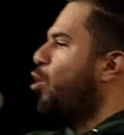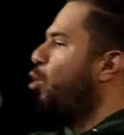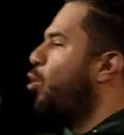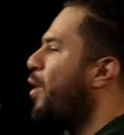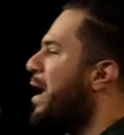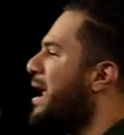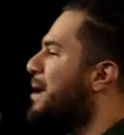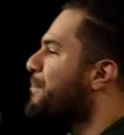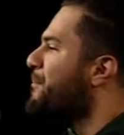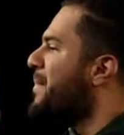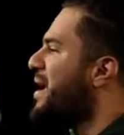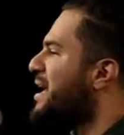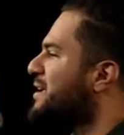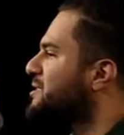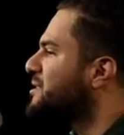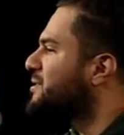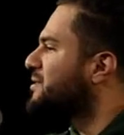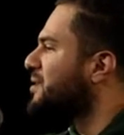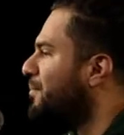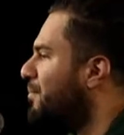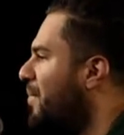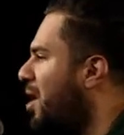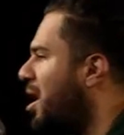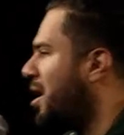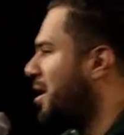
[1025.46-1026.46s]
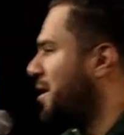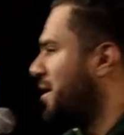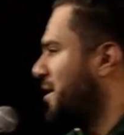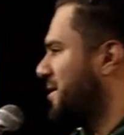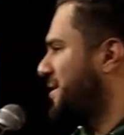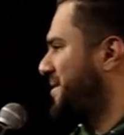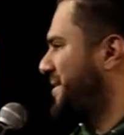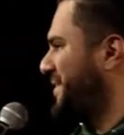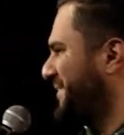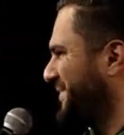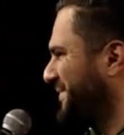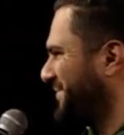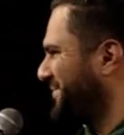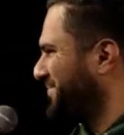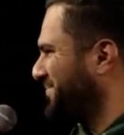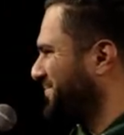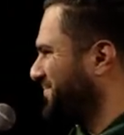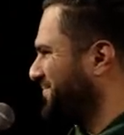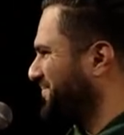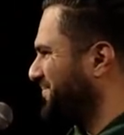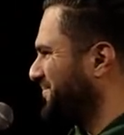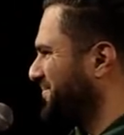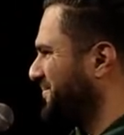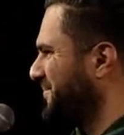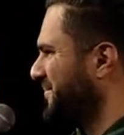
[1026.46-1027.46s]
we miss the mark,
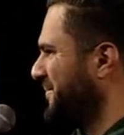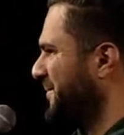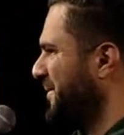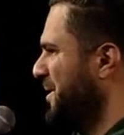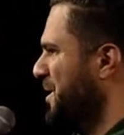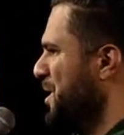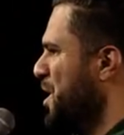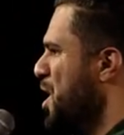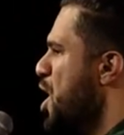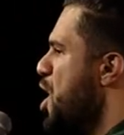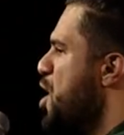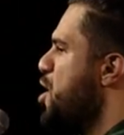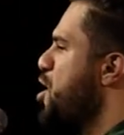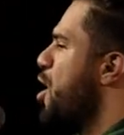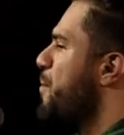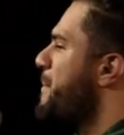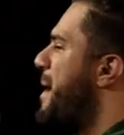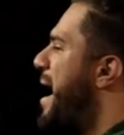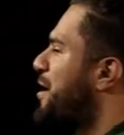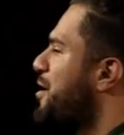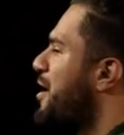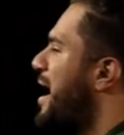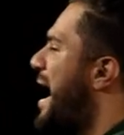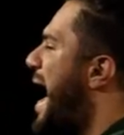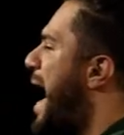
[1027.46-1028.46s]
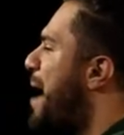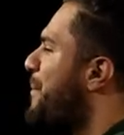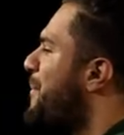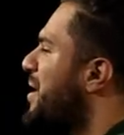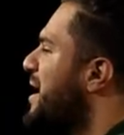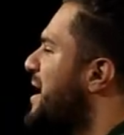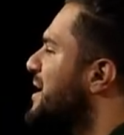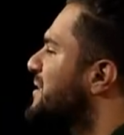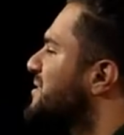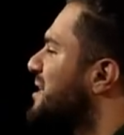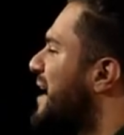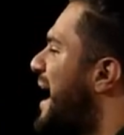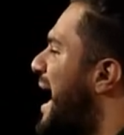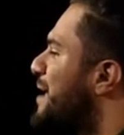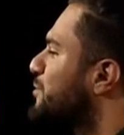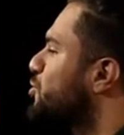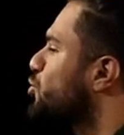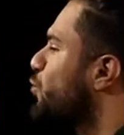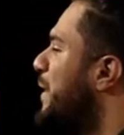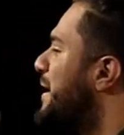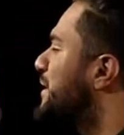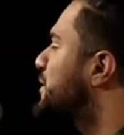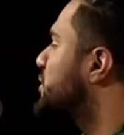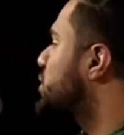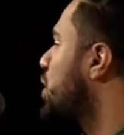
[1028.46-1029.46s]
no matter how many times
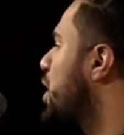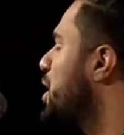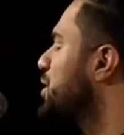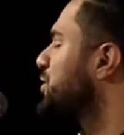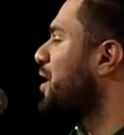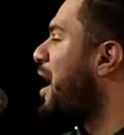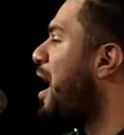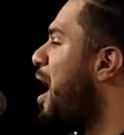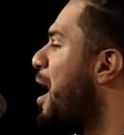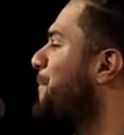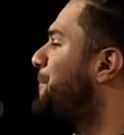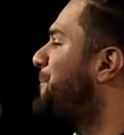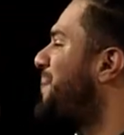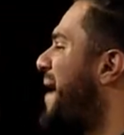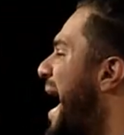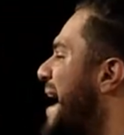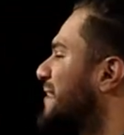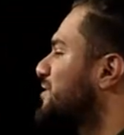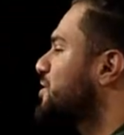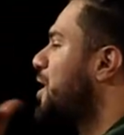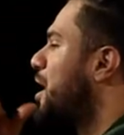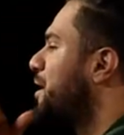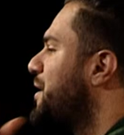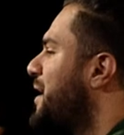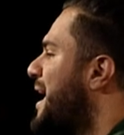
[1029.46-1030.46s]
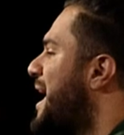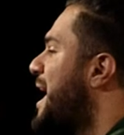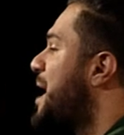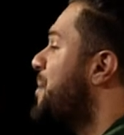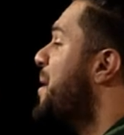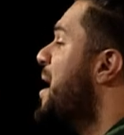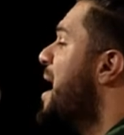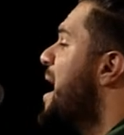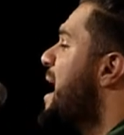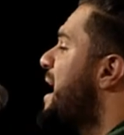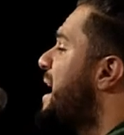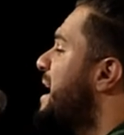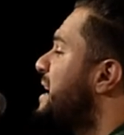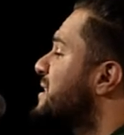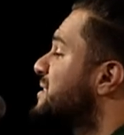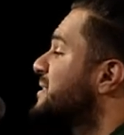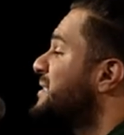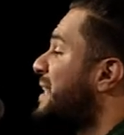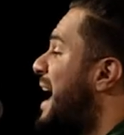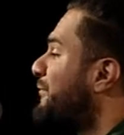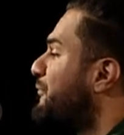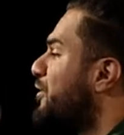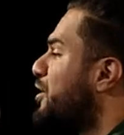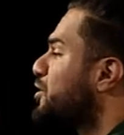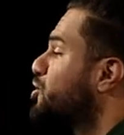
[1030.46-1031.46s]
we turned our backs on Him, He's
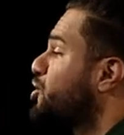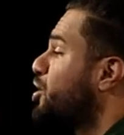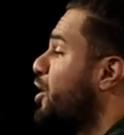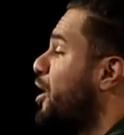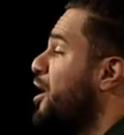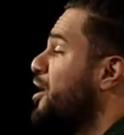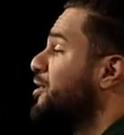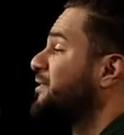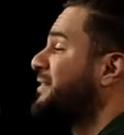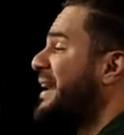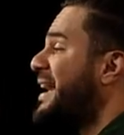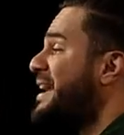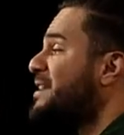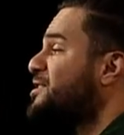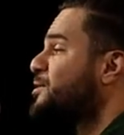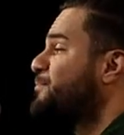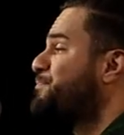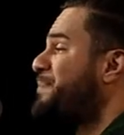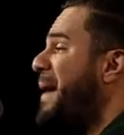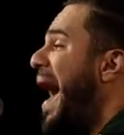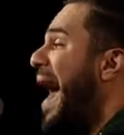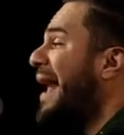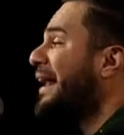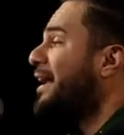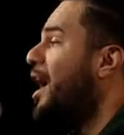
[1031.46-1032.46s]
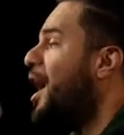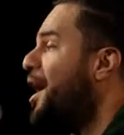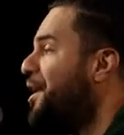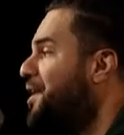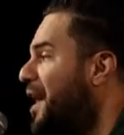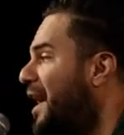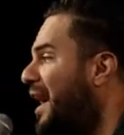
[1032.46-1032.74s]
never turned His back on